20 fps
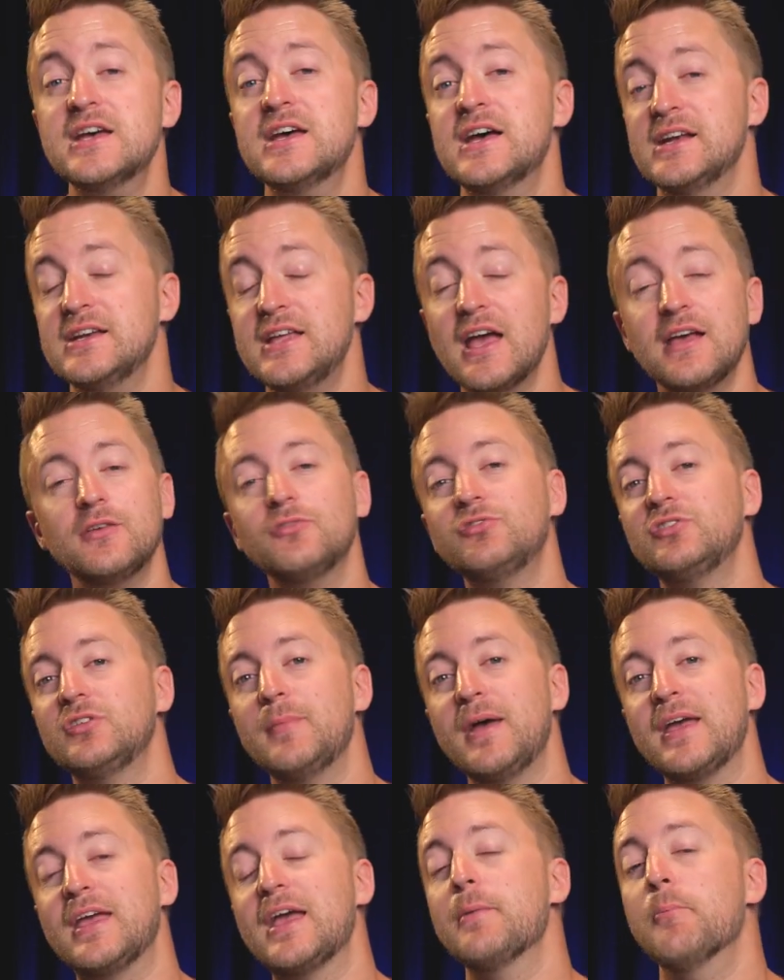and get used to
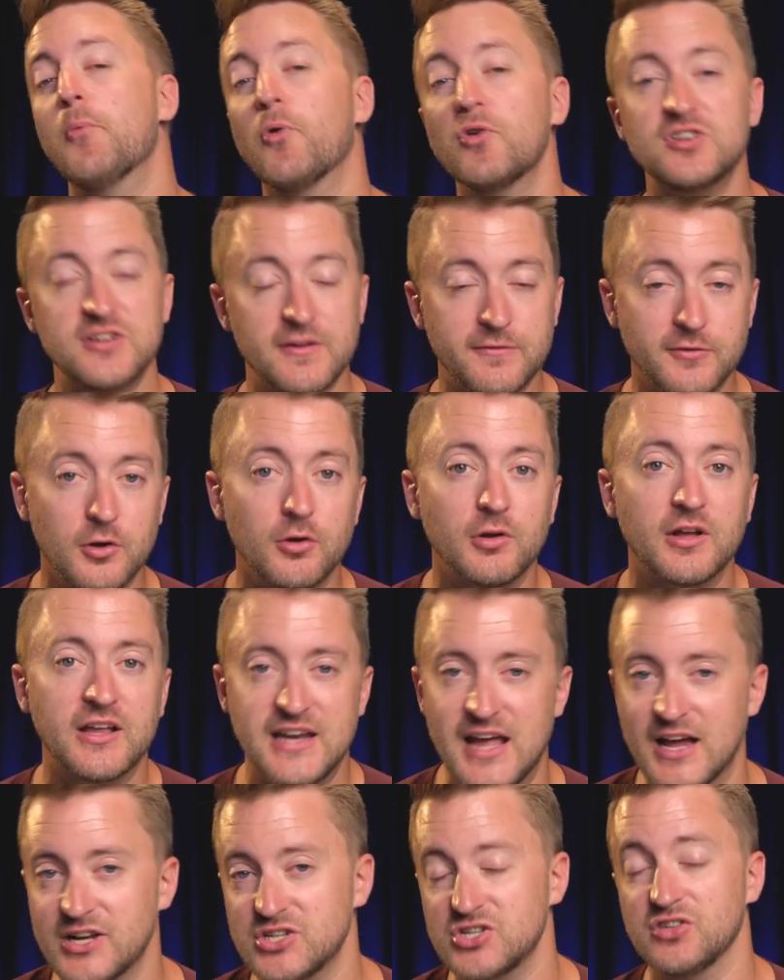making more difficult
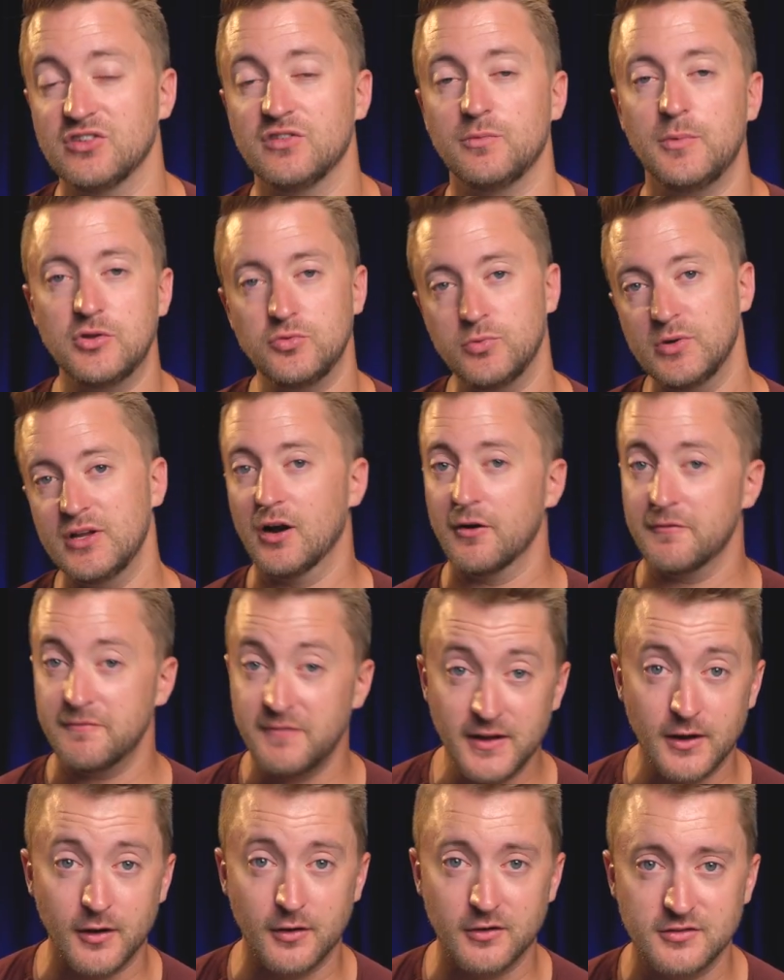connections between our
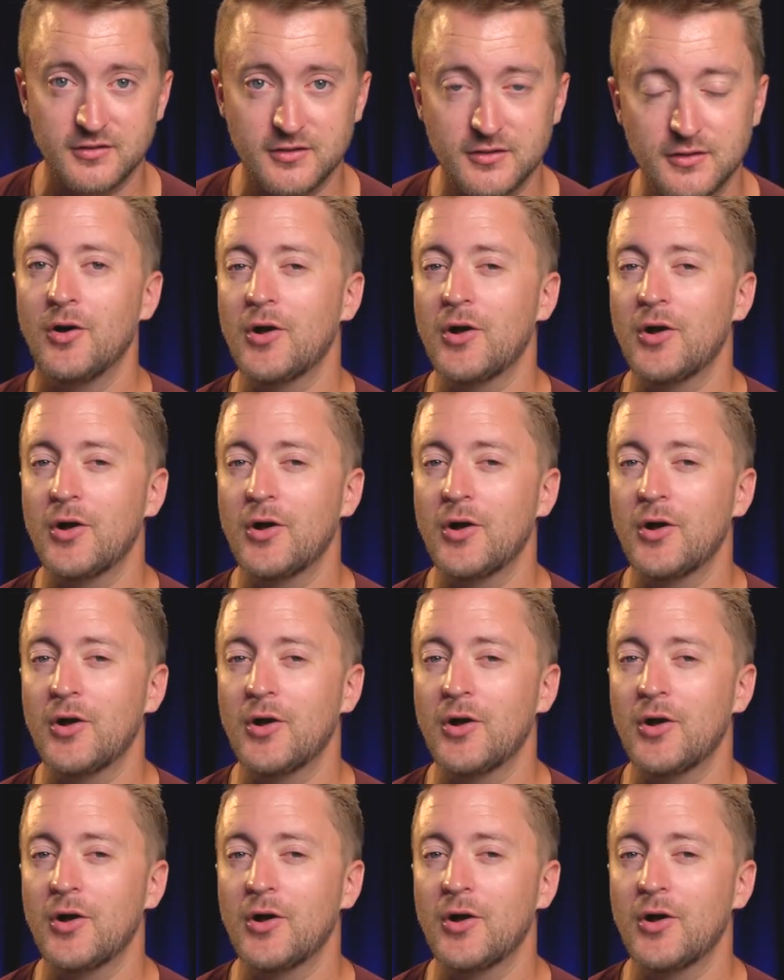fingers.